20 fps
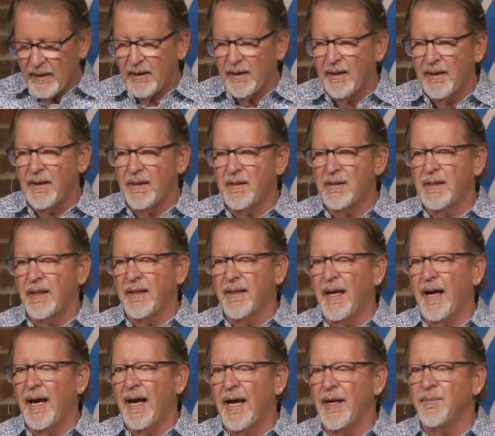He said,
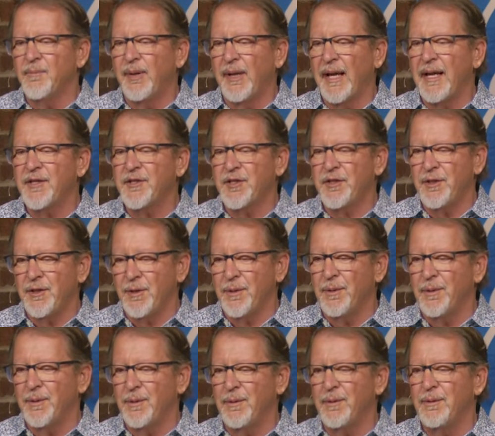I bless
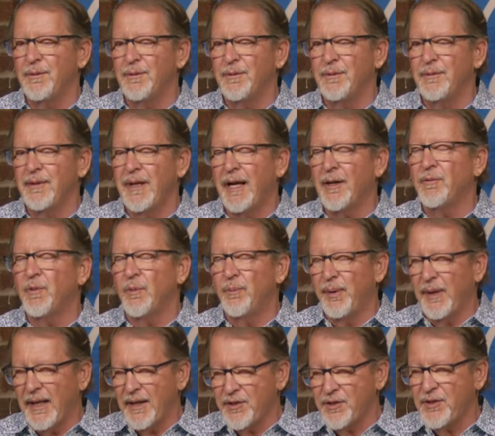you. I will
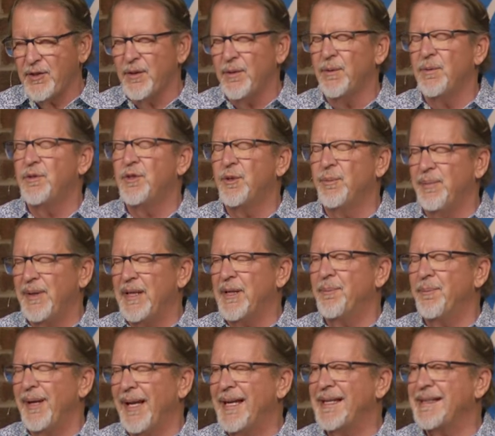bless you to be a
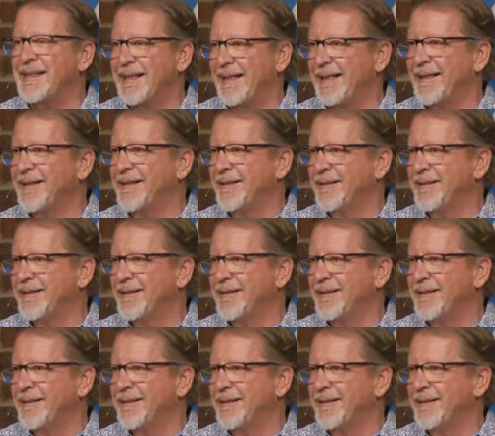blessing.